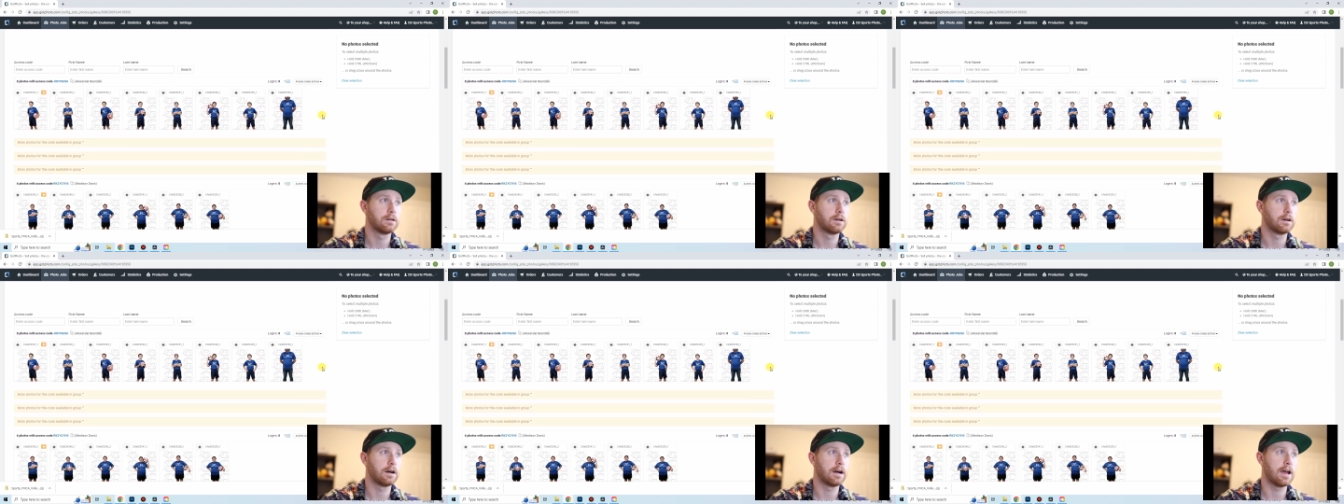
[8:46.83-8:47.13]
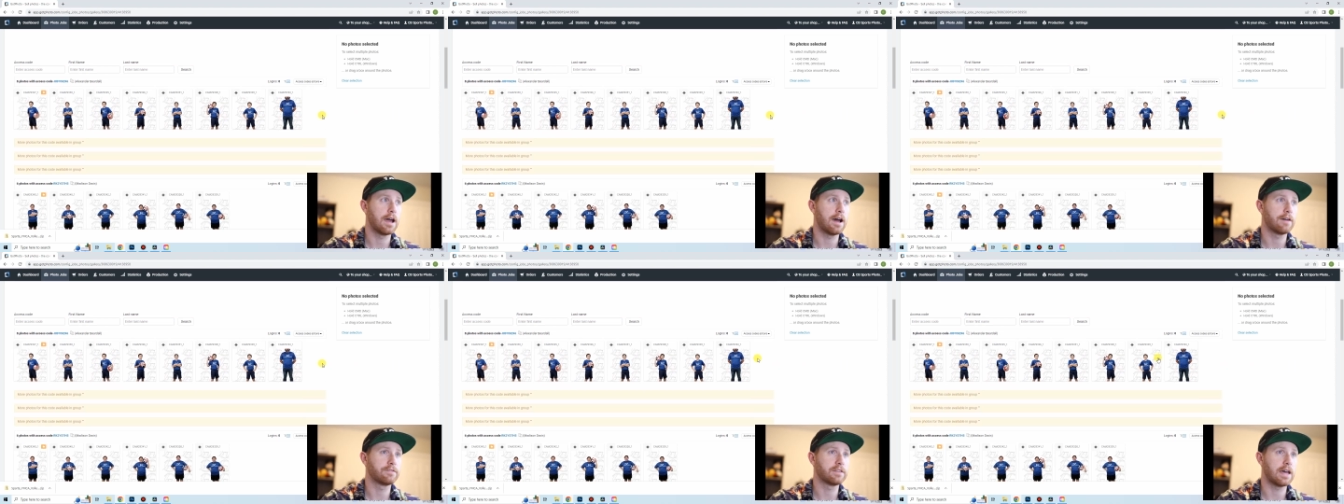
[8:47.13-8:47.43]
I
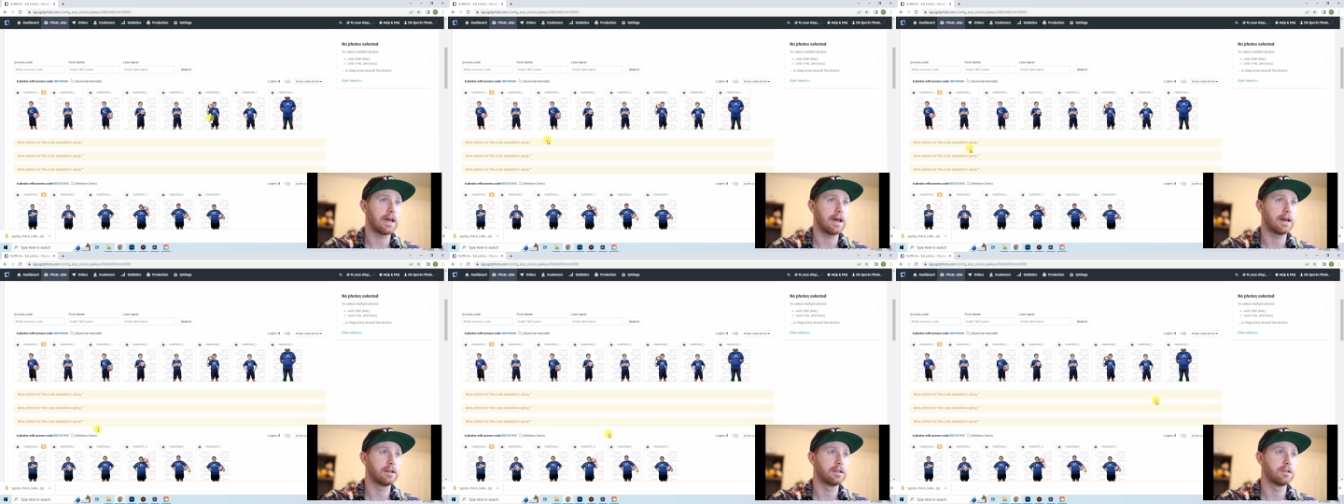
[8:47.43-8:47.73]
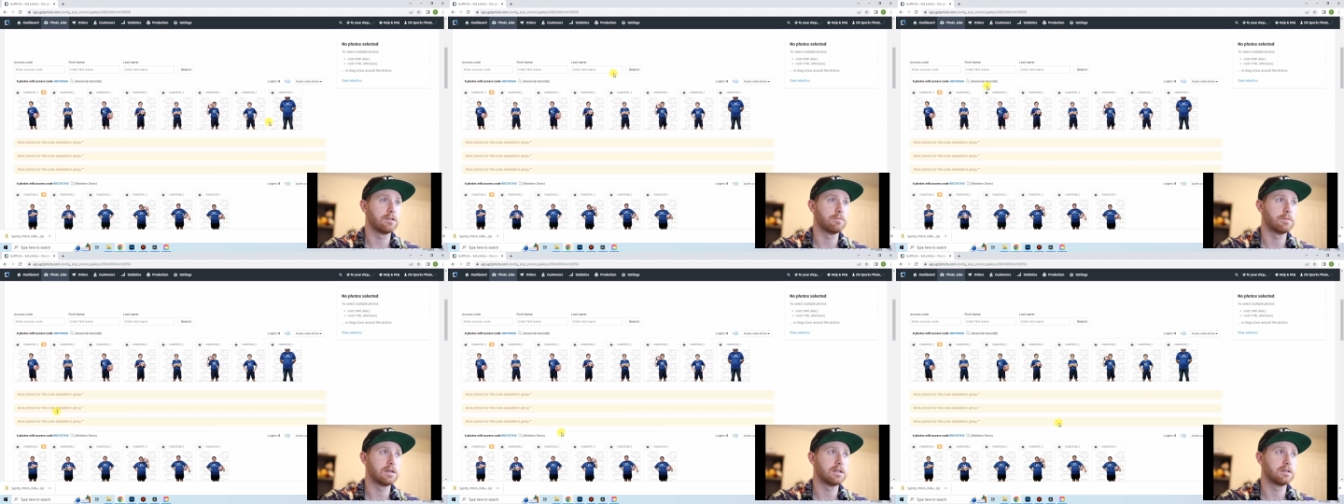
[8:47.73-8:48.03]
have to add
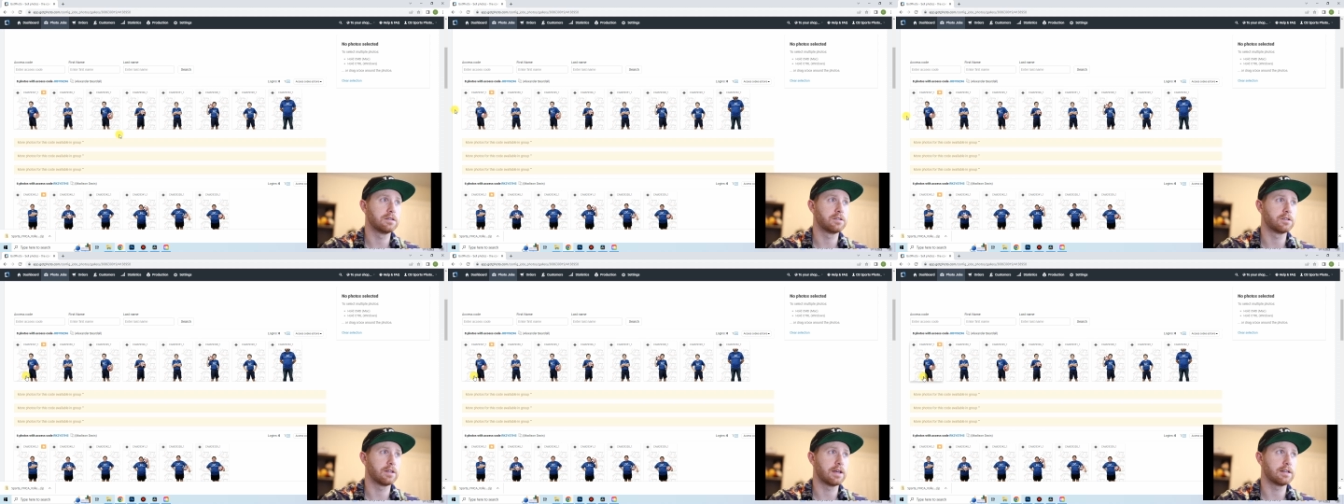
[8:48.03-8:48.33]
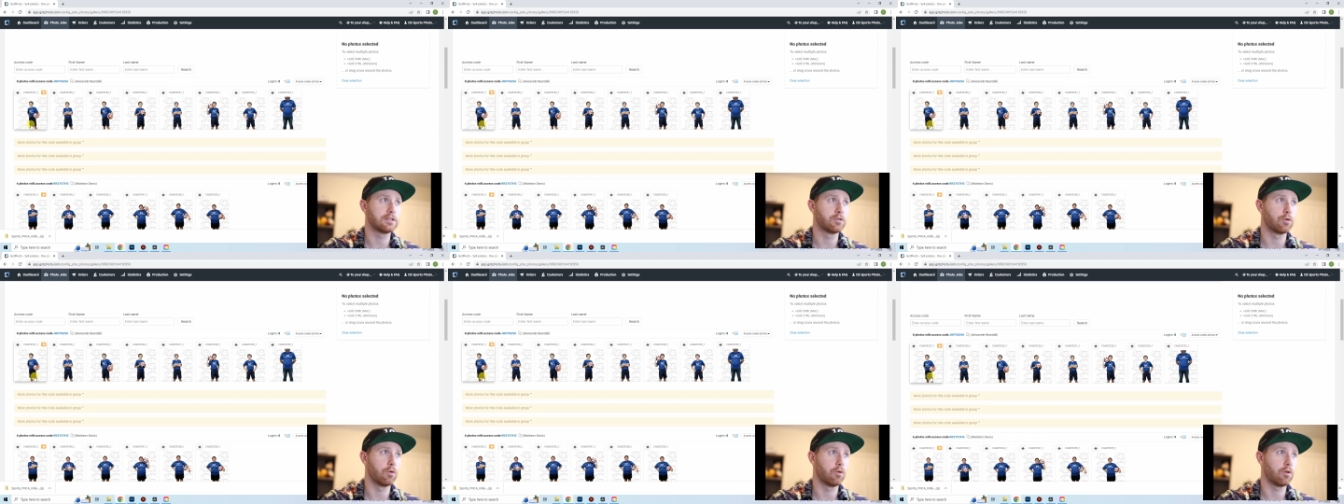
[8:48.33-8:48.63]
him into that
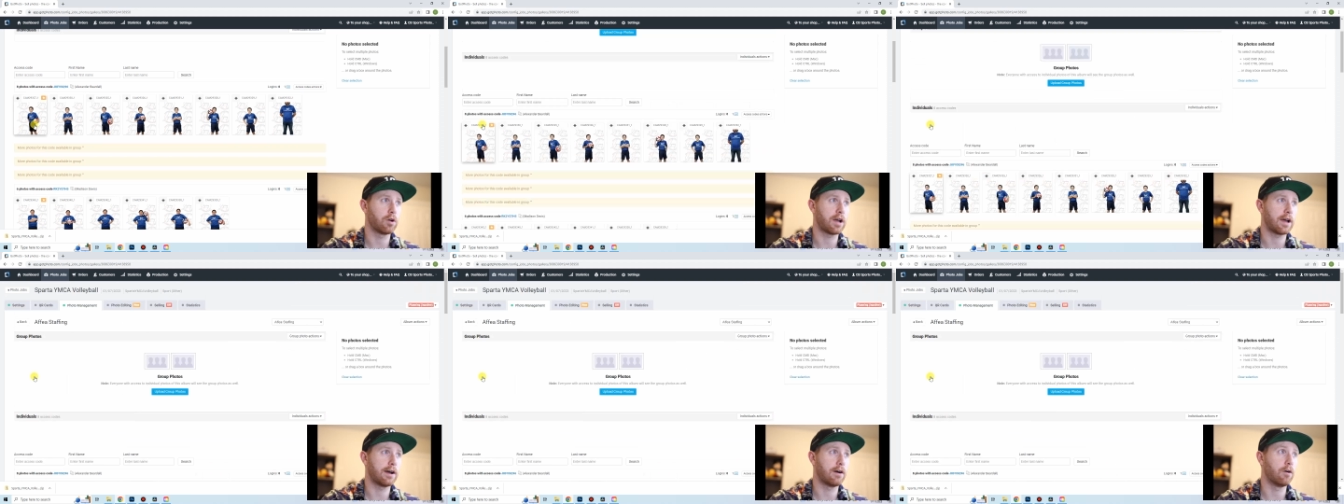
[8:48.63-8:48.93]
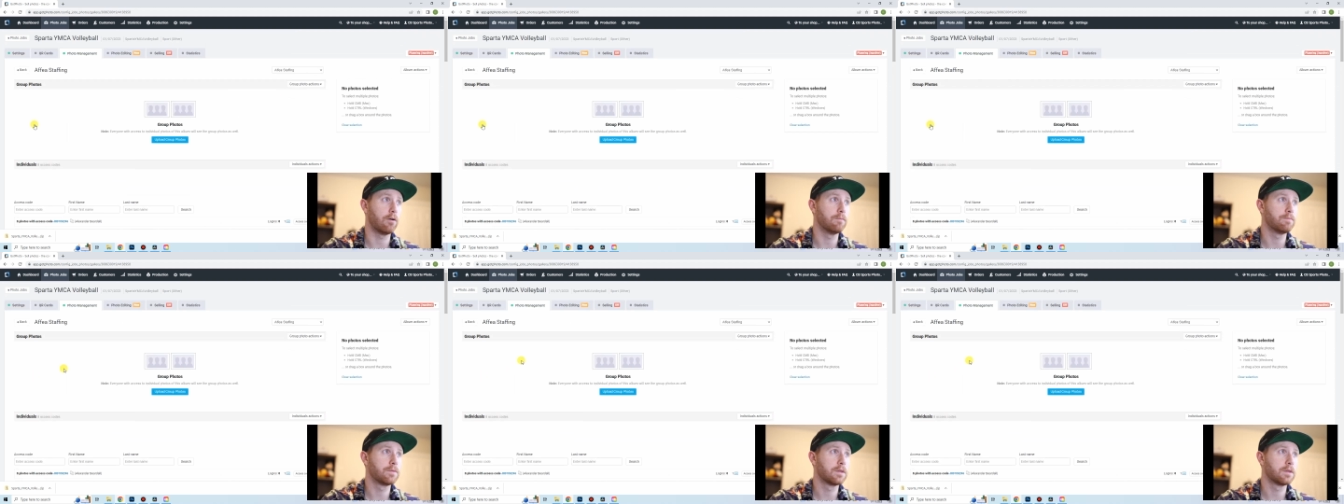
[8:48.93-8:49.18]
total count.